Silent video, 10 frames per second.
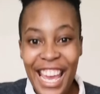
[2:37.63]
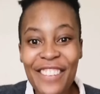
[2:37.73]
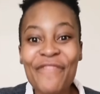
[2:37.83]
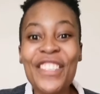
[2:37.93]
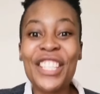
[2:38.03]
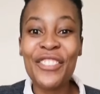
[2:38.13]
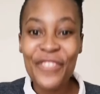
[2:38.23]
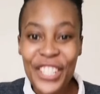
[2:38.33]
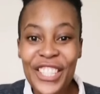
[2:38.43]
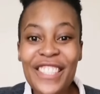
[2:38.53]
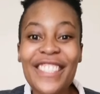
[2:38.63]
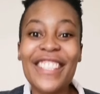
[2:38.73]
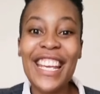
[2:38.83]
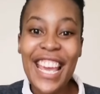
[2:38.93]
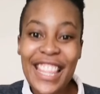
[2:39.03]
Add means put
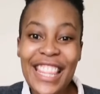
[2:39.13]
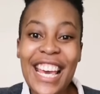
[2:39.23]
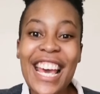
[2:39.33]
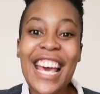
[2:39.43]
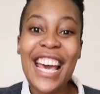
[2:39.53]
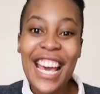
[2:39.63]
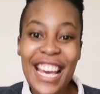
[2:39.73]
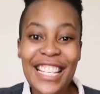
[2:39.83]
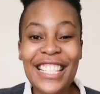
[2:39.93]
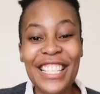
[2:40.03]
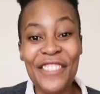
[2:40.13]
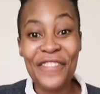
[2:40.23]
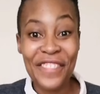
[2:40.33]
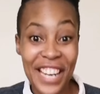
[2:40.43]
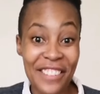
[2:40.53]
together,
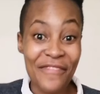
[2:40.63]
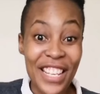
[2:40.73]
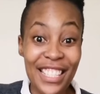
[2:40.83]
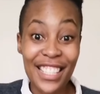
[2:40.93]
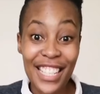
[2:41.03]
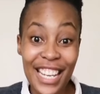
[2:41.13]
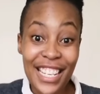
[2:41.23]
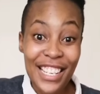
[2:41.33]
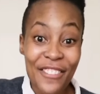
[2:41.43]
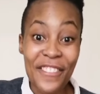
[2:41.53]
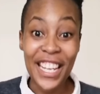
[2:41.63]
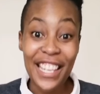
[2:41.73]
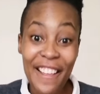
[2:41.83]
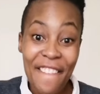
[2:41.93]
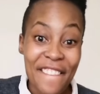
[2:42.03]
subtract means take
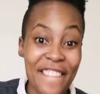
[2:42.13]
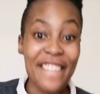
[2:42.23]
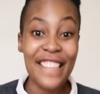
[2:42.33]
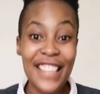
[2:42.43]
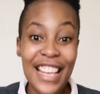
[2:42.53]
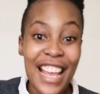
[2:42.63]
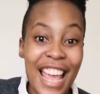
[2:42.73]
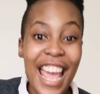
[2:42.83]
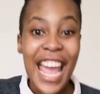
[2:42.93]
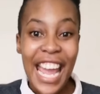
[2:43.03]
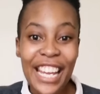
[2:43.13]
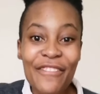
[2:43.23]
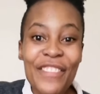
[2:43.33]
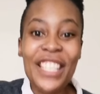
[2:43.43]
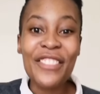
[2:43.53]
away.
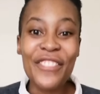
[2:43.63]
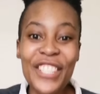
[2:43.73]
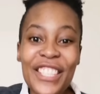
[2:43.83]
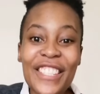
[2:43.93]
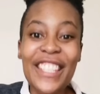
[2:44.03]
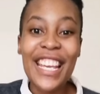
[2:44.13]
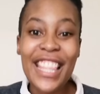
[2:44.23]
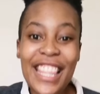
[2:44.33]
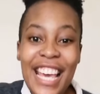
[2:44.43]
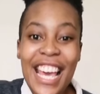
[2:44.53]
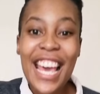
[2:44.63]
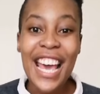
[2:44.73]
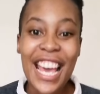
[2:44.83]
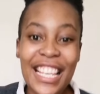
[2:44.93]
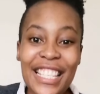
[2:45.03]
Add means put
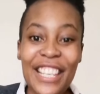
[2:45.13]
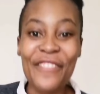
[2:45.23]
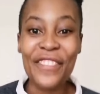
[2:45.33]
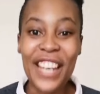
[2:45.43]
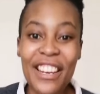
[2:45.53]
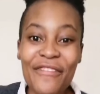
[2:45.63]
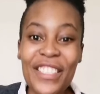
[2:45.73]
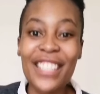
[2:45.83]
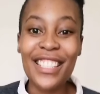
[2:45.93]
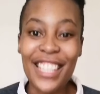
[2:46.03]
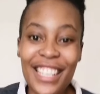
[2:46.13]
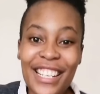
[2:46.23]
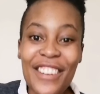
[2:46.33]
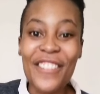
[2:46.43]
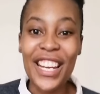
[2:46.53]
together, subtract means
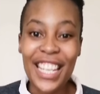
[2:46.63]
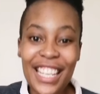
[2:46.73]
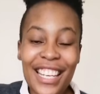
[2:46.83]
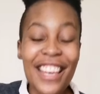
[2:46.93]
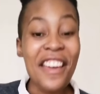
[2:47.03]
take away.